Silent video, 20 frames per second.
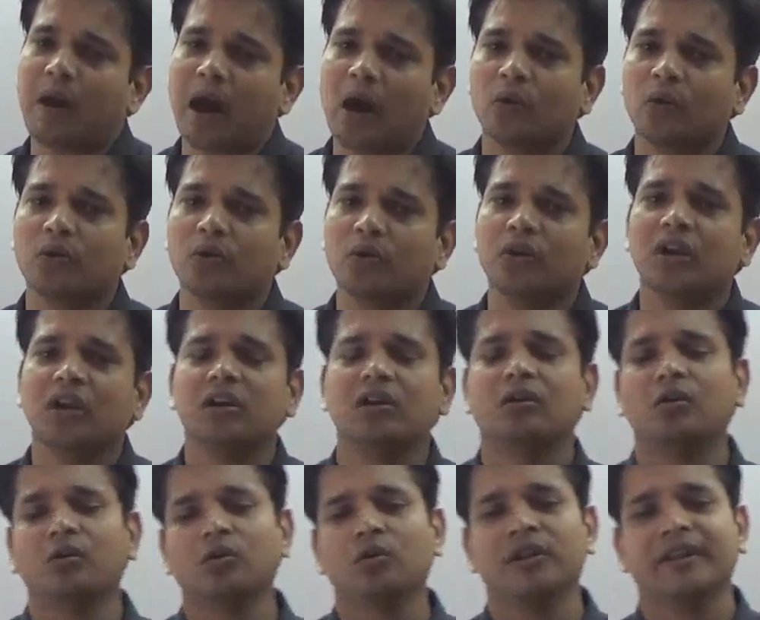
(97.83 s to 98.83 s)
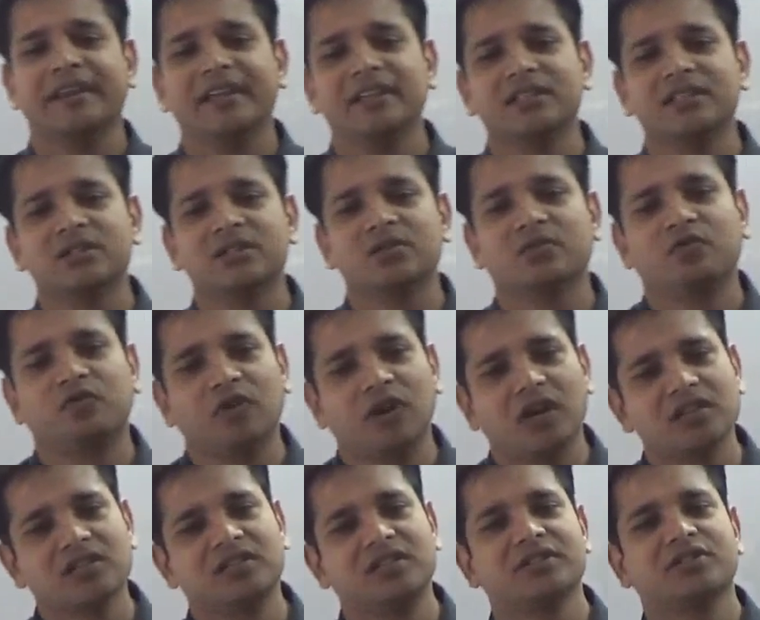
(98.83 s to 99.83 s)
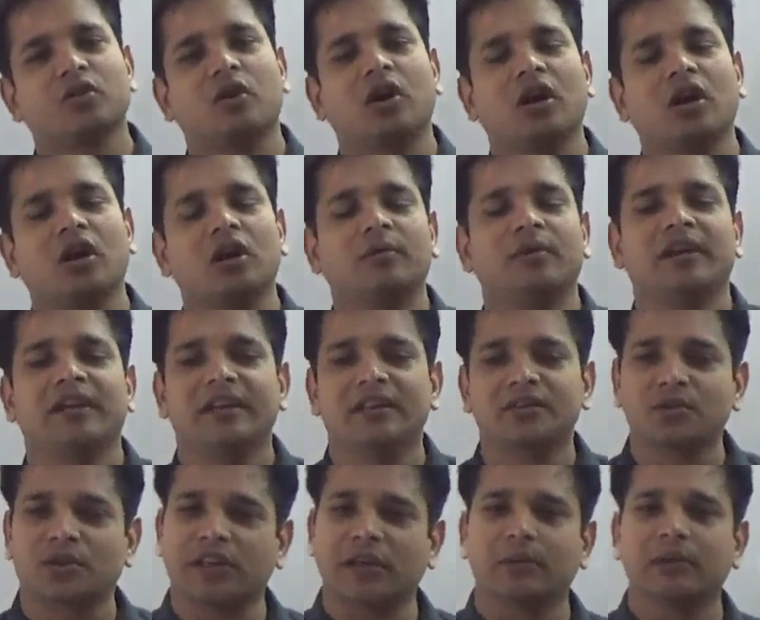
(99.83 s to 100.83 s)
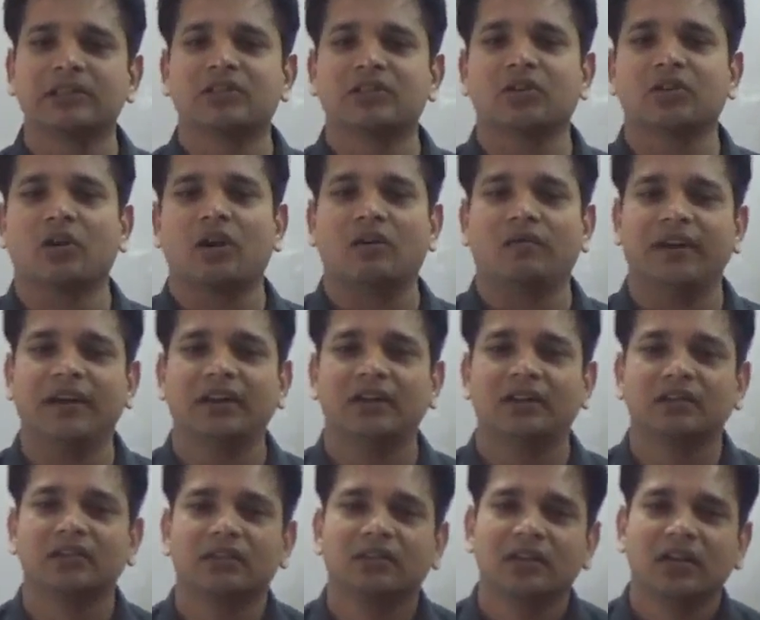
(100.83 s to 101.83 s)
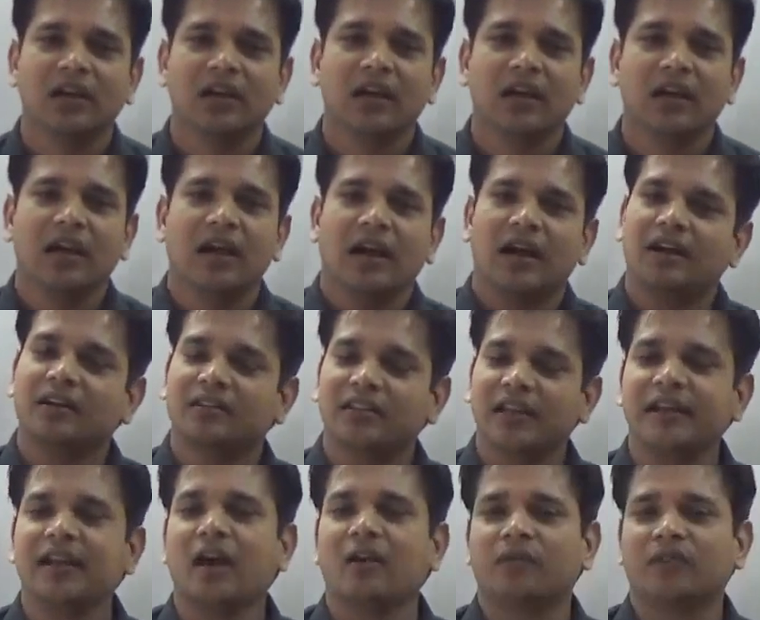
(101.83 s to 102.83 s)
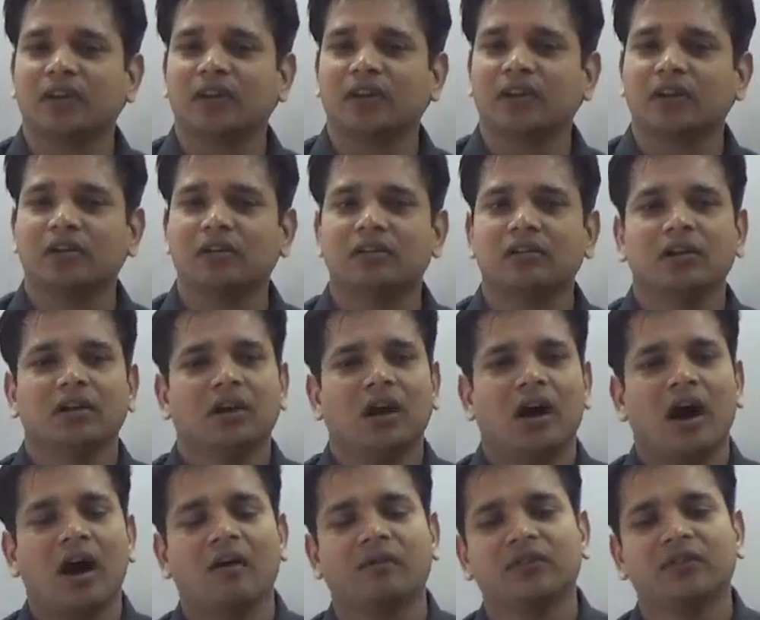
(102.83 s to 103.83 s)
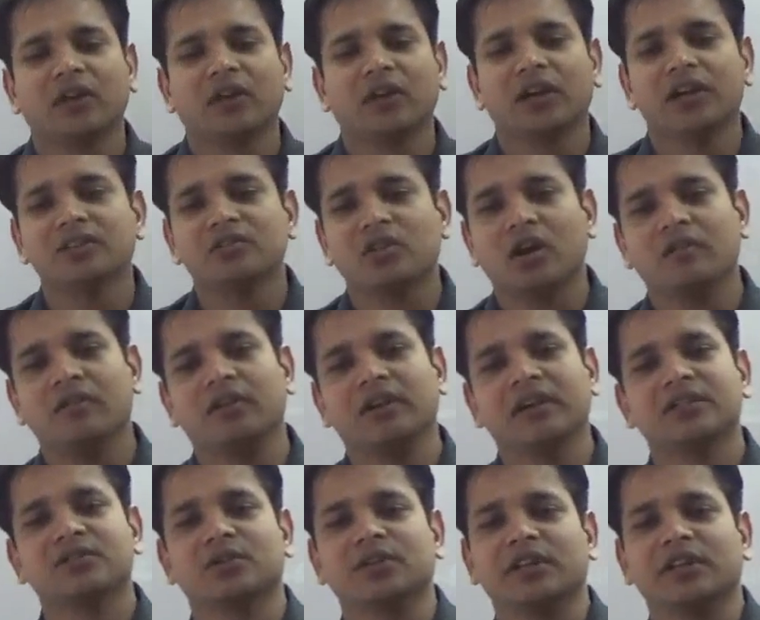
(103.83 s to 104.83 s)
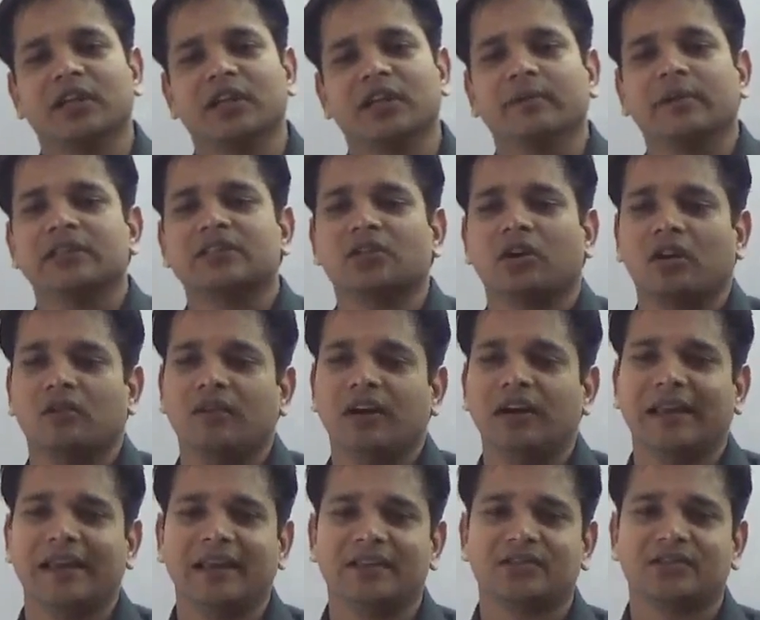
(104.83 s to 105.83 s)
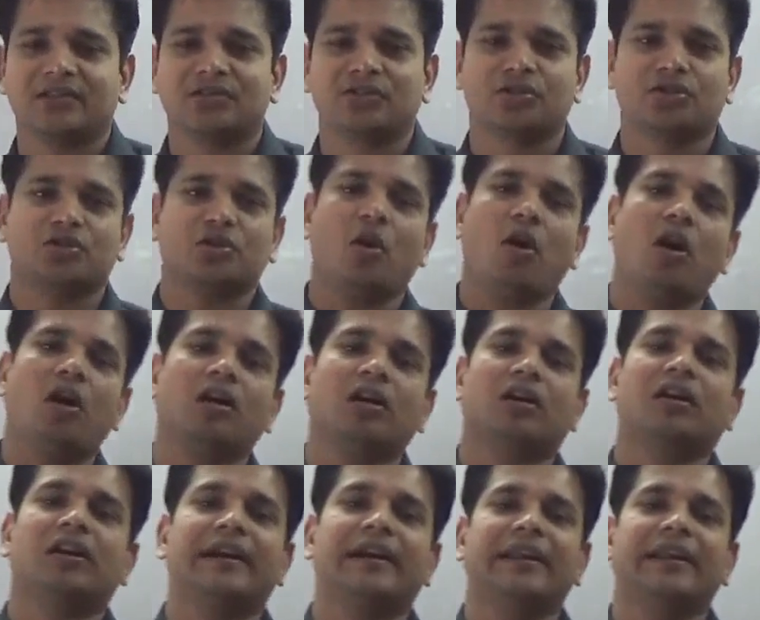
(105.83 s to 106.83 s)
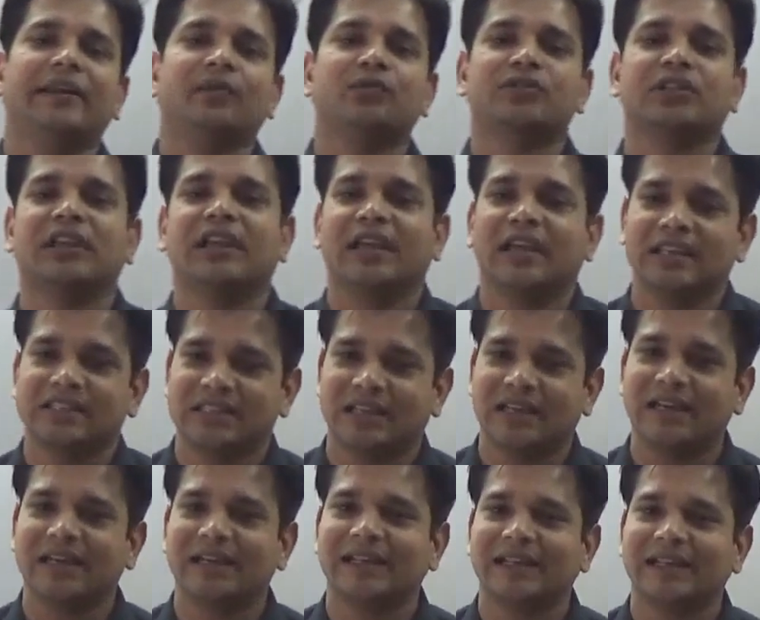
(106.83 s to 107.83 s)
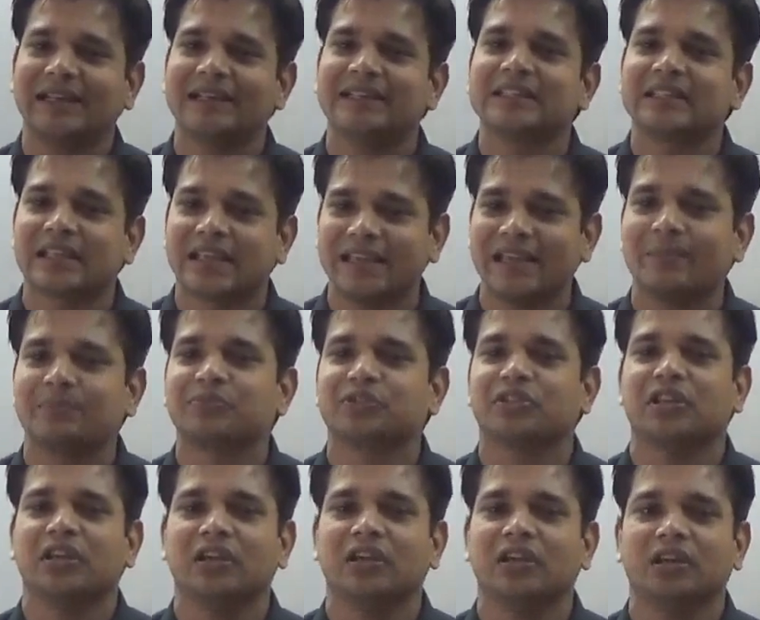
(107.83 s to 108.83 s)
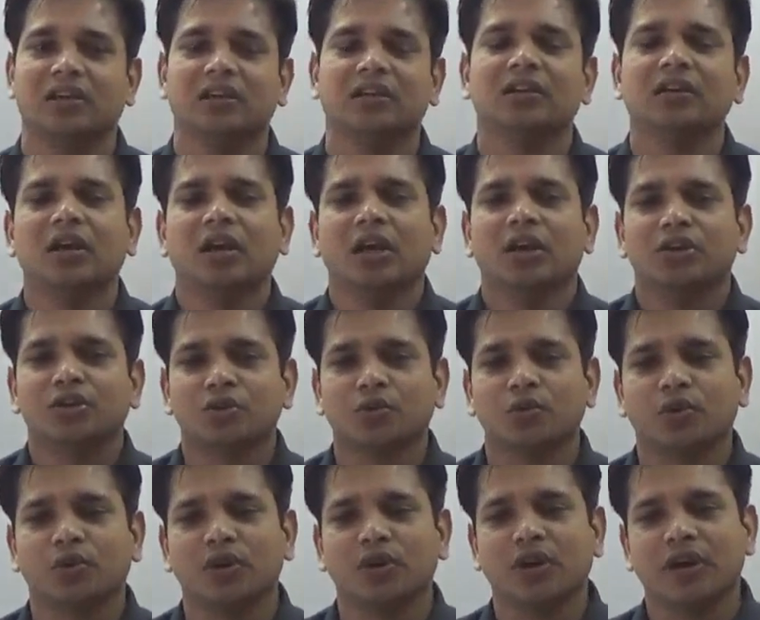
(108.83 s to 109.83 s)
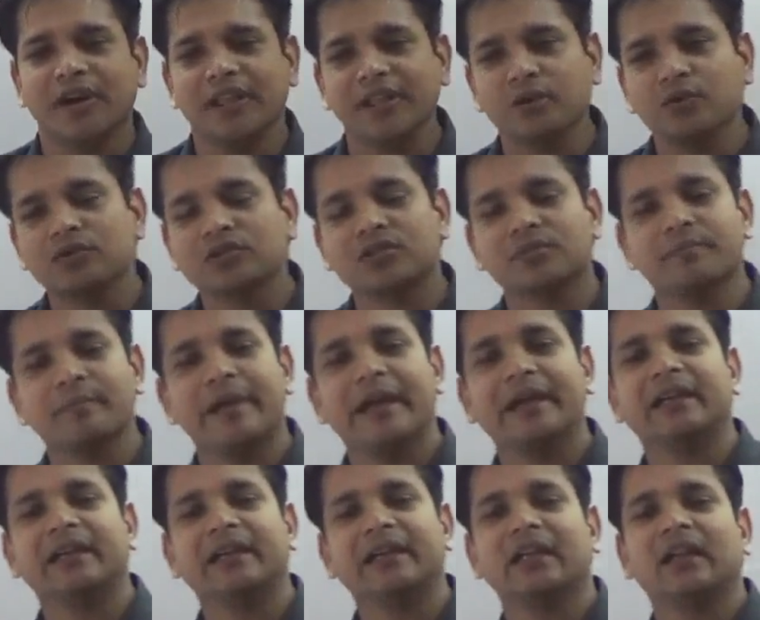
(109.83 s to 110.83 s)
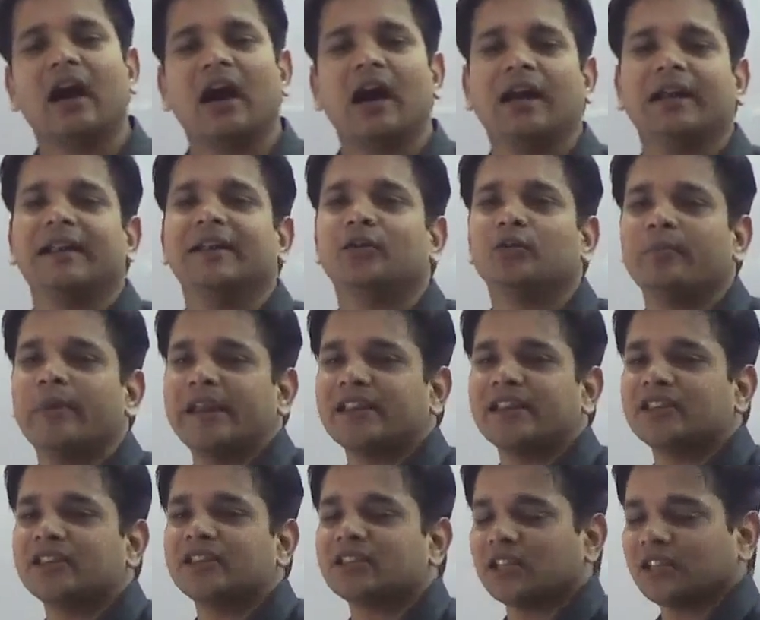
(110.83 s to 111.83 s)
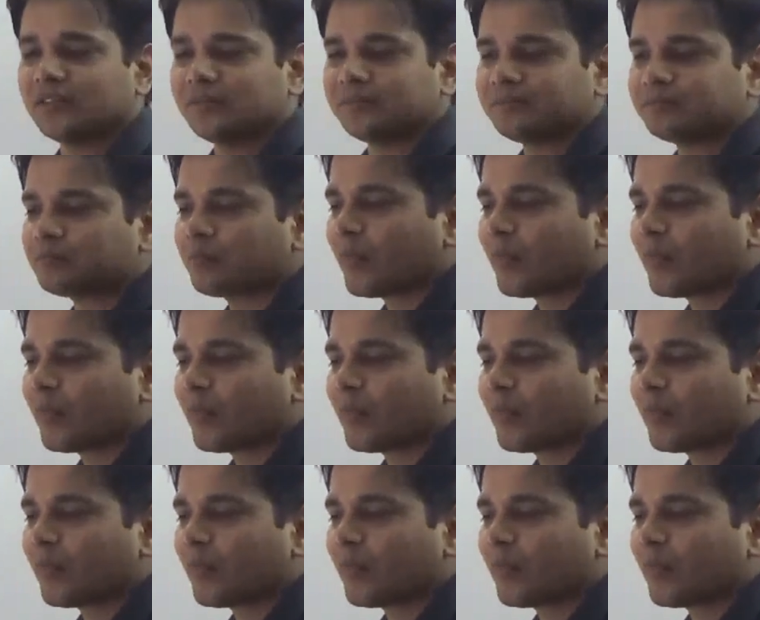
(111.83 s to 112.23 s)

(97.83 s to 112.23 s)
powdered ore is first dissolved in a suitable solvent, and then after dissolving in a suitable solvent, a strong reducing agent is kept there to reduce metal ion into metal.